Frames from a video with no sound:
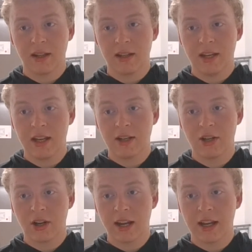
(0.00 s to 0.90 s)
He
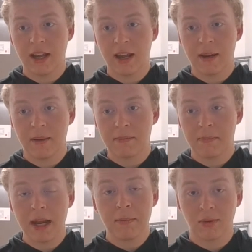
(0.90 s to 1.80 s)
took a
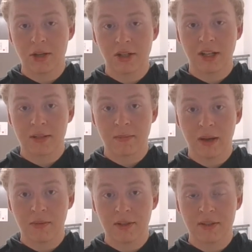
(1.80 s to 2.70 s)
paintbrush in his
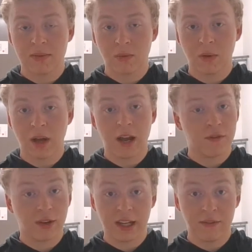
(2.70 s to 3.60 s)
mouth and wrote, "I
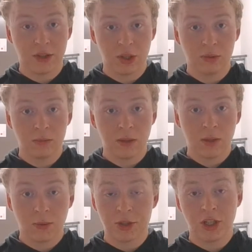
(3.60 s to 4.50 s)
forgive you,"
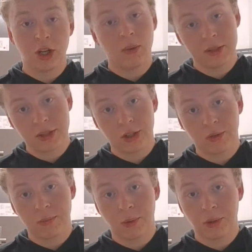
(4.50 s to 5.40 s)
when she went to go
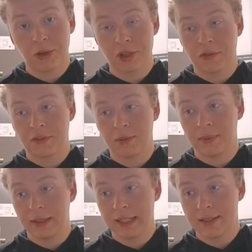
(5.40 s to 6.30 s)
report herself to the
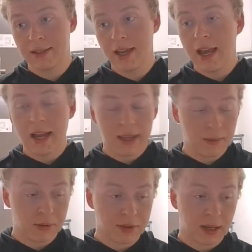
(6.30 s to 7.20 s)
police. They
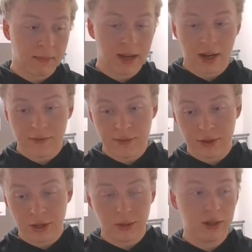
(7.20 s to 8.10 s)
both came back from
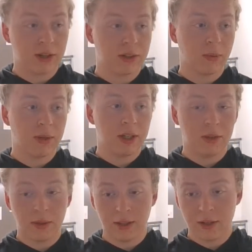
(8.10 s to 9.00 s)
the note, look out the
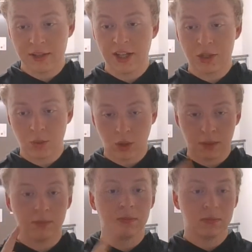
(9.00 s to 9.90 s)
window, and there's
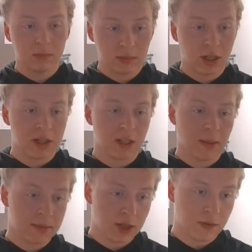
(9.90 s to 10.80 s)
Inchworm tossing
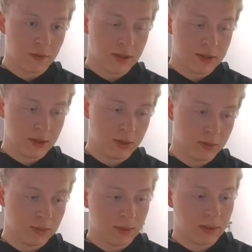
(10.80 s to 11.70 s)
himself
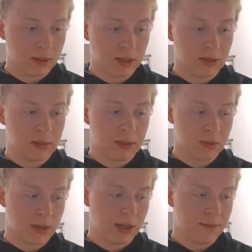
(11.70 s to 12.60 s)
into Little
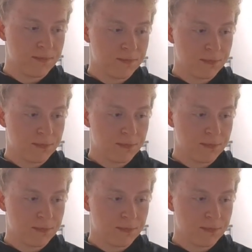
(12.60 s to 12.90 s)
Timmy's well.